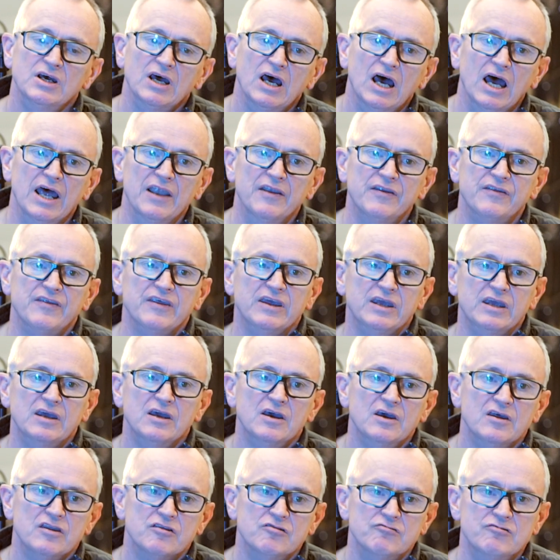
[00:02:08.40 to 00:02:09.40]
and the
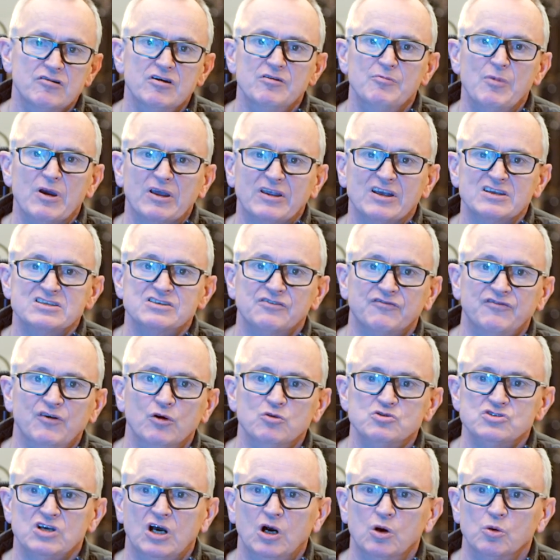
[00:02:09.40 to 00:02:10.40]
rear magnetic
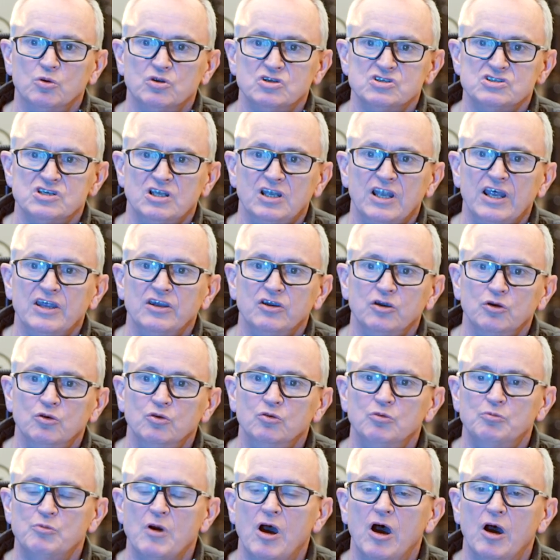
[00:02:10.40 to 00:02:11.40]
filter holders that let
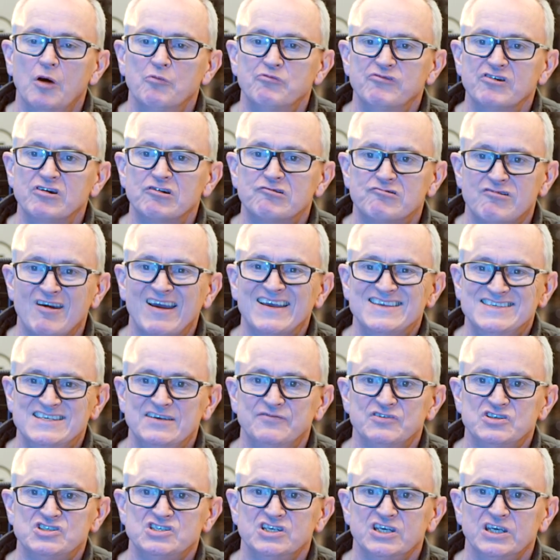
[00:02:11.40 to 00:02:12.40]
you bring
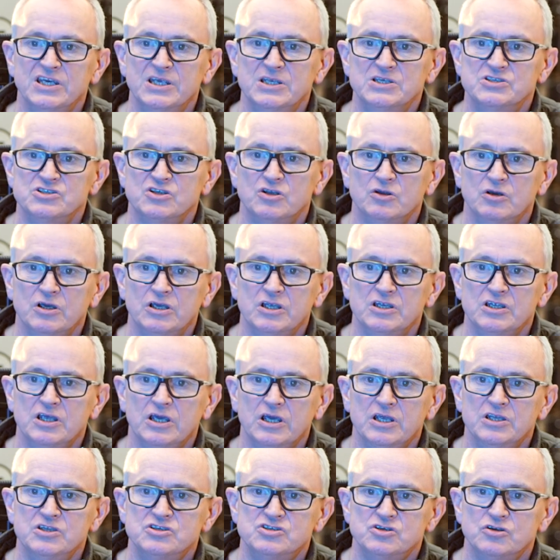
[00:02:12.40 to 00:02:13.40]
creativity into
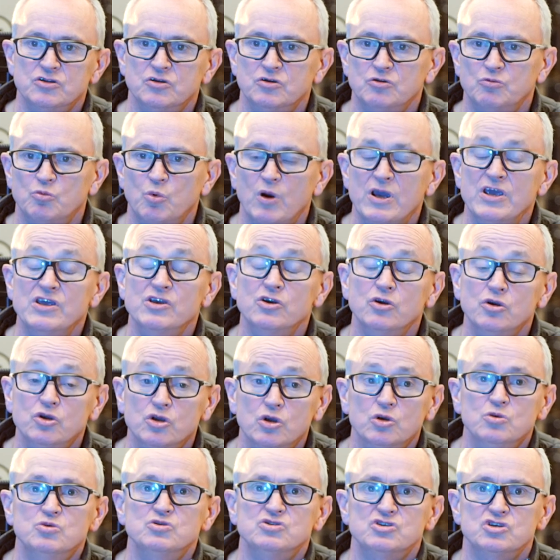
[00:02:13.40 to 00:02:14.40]
the way you
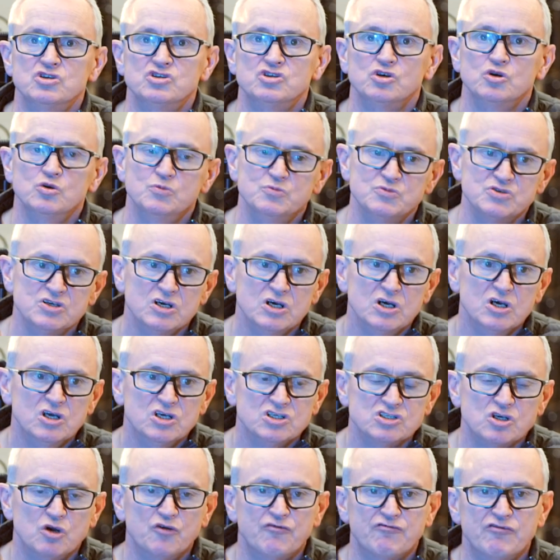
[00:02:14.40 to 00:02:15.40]
use the zooms.
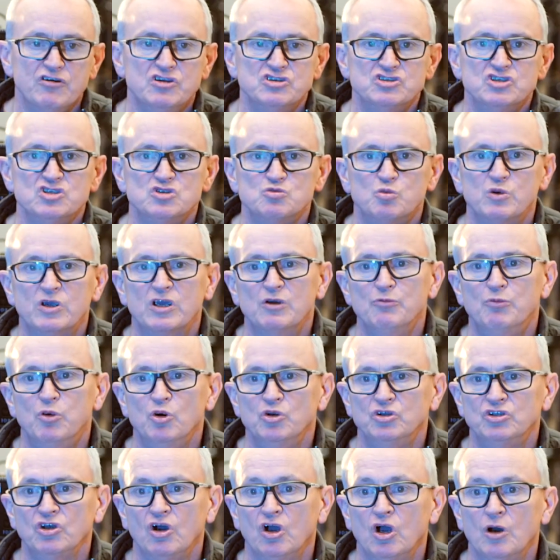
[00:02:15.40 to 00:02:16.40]
So for instance, we can
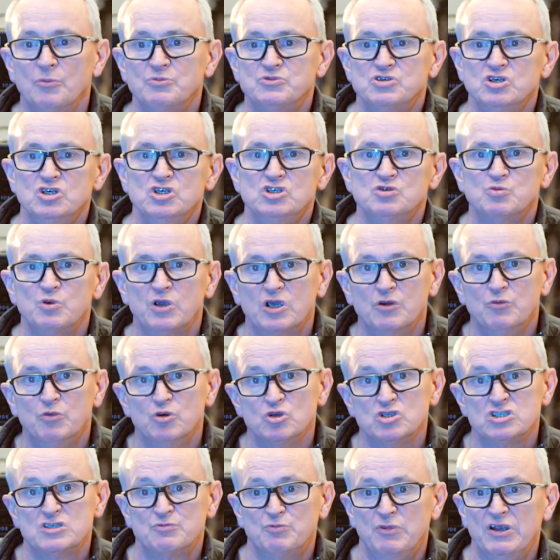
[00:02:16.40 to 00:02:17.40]
put diopters, we can
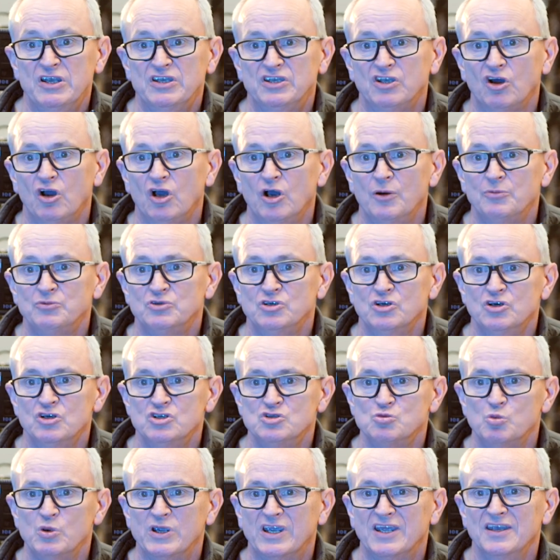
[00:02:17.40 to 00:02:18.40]
put split
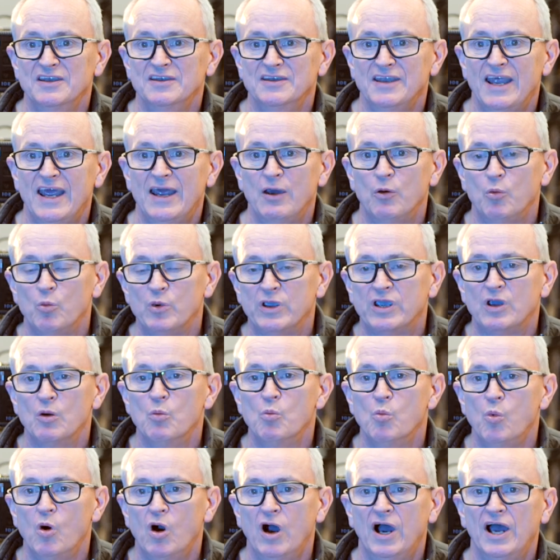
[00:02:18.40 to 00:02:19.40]
diopters, we can net, we
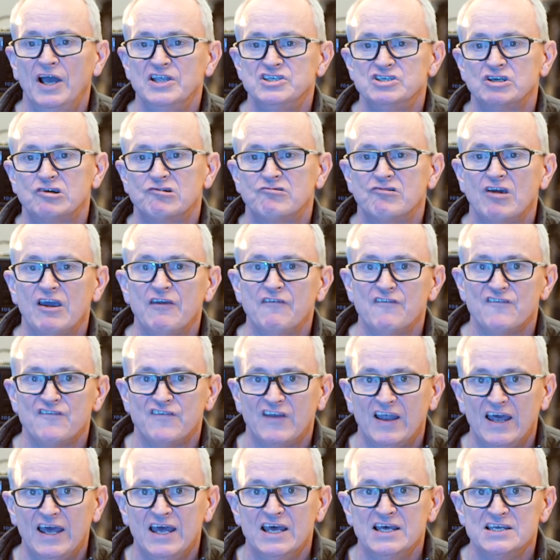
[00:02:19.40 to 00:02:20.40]
can wire to create
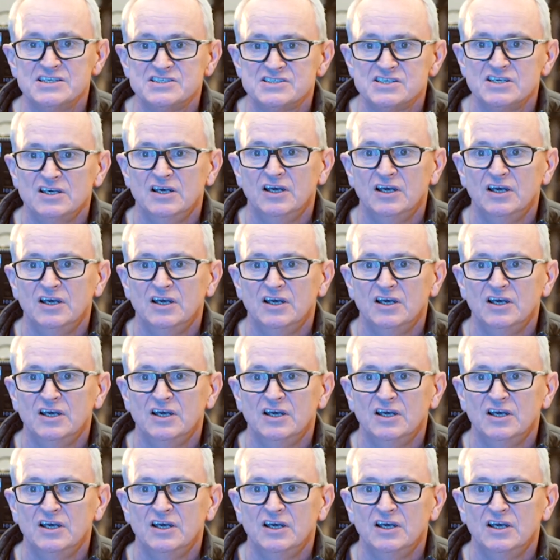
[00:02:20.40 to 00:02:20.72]
flares.